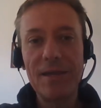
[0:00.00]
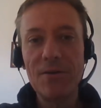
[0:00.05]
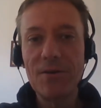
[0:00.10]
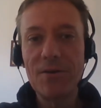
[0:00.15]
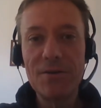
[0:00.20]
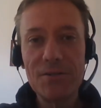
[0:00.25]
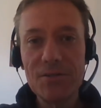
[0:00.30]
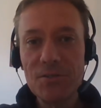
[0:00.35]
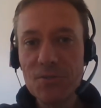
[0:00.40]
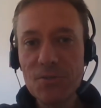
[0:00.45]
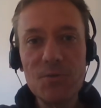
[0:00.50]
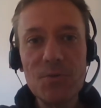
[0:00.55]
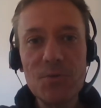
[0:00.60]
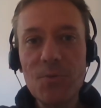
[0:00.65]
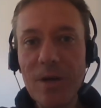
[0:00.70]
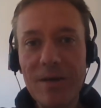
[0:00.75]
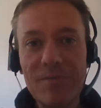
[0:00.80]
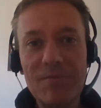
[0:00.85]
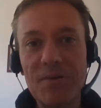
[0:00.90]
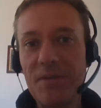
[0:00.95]
You can just do
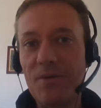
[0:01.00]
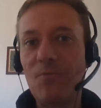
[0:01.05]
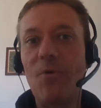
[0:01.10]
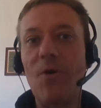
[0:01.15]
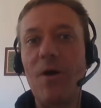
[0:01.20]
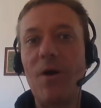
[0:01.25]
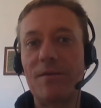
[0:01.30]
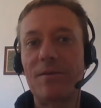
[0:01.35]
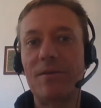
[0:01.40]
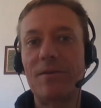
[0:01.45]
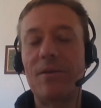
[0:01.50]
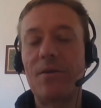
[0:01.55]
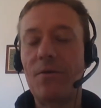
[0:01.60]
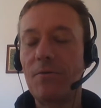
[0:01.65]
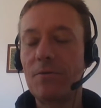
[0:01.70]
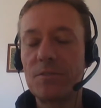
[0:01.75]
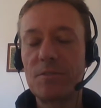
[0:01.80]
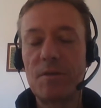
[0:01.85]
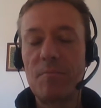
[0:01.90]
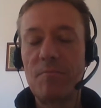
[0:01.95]
whatever you want. You know,
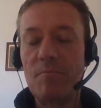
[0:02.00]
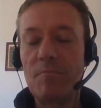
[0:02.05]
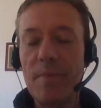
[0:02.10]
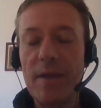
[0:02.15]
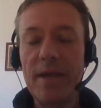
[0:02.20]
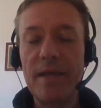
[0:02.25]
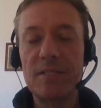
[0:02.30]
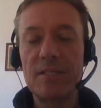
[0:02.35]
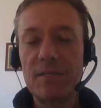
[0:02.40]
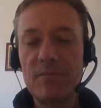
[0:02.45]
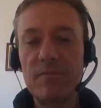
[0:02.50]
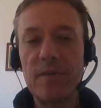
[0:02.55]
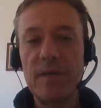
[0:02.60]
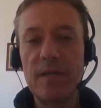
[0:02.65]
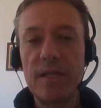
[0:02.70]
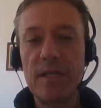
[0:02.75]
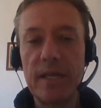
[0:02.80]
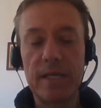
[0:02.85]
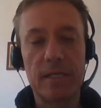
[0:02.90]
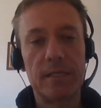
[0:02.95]
it's an amazing
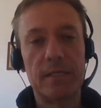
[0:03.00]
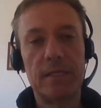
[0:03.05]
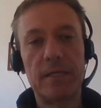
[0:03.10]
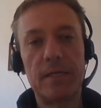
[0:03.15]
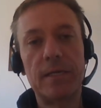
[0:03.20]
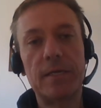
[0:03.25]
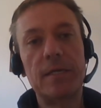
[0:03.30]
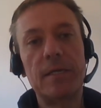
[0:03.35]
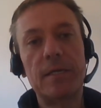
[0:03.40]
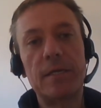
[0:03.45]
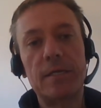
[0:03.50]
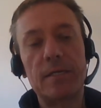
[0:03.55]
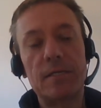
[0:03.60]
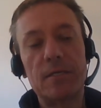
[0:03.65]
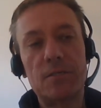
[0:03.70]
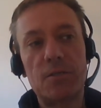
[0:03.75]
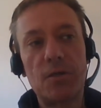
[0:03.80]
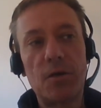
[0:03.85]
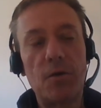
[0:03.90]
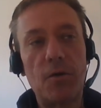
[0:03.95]
feeling.
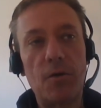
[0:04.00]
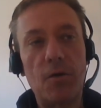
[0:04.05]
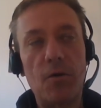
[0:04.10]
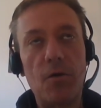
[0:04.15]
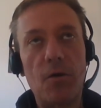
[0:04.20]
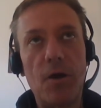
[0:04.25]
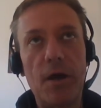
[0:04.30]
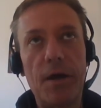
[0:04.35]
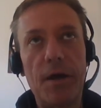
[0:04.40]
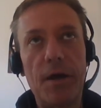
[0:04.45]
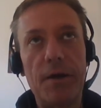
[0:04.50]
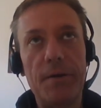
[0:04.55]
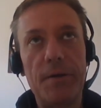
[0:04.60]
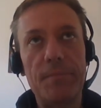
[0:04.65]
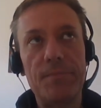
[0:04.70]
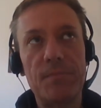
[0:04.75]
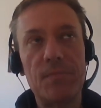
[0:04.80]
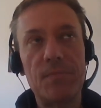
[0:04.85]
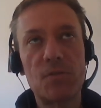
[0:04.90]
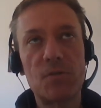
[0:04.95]
So
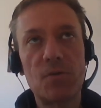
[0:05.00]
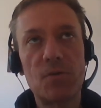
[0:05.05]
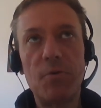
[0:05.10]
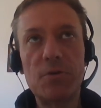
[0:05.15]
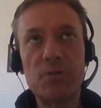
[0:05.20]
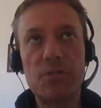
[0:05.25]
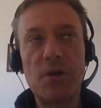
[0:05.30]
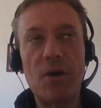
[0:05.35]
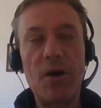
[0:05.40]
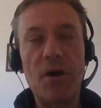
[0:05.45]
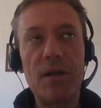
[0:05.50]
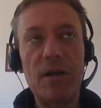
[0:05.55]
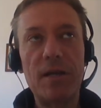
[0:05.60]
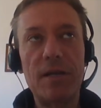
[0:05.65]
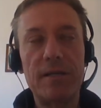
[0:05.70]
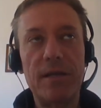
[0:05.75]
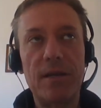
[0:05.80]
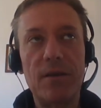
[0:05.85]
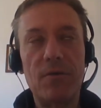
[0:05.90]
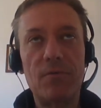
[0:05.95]
I pushed on
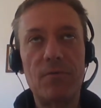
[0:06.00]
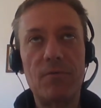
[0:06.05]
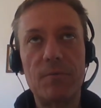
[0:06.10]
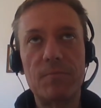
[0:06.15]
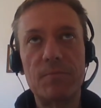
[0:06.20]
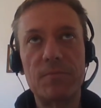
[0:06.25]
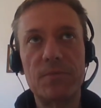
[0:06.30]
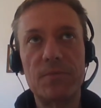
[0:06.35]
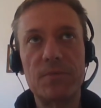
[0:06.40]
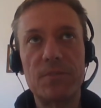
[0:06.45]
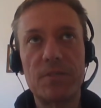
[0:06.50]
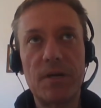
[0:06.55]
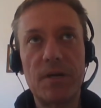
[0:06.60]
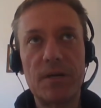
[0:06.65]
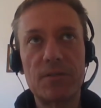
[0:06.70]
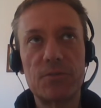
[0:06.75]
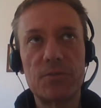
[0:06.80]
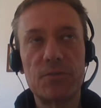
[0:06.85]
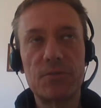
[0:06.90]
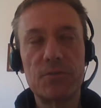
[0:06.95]
and, you know,
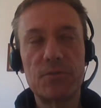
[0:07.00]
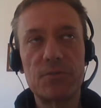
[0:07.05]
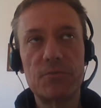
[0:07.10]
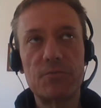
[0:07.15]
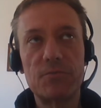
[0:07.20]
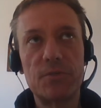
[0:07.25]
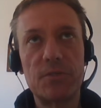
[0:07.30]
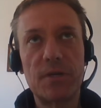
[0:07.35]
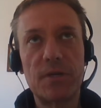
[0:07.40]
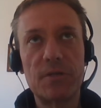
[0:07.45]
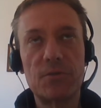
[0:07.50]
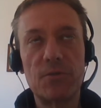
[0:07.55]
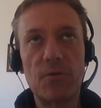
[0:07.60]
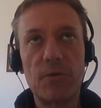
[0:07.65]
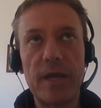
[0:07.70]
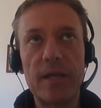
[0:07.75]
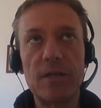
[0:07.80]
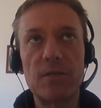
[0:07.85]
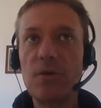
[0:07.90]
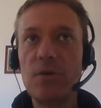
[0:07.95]
started to
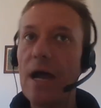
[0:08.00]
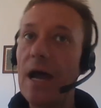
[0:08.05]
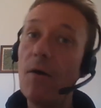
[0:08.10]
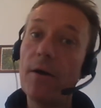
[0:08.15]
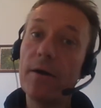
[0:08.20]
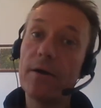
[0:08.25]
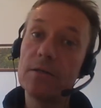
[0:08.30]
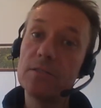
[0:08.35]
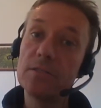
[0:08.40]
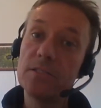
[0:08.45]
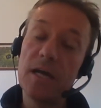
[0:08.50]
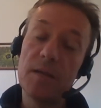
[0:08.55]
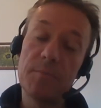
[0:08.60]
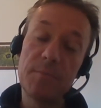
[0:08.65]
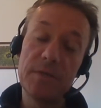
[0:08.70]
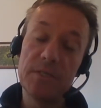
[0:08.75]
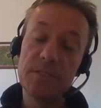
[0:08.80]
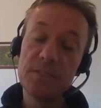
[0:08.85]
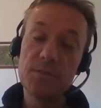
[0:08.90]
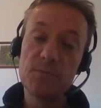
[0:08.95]
look into how I could
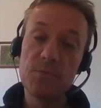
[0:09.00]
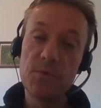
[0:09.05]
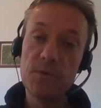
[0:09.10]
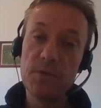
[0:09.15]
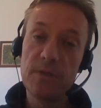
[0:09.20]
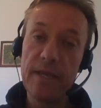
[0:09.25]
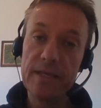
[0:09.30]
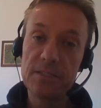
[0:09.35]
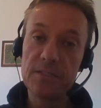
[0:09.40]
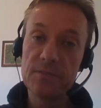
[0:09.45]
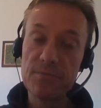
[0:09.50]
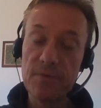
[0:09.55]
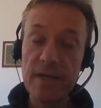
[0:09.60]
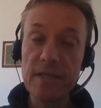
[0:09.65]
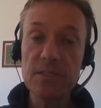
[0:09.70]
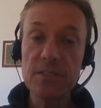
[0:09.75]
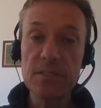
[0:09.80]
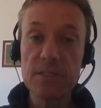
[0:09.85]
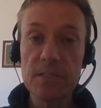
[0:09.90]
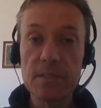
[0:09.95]
start a business with less
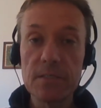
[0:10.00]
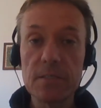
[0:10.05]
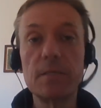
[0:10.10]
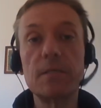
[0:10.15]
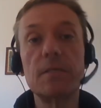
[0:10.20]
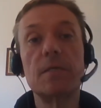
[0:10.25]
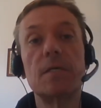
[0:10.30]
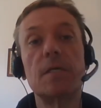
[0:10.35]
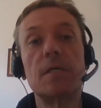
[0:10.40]
risk.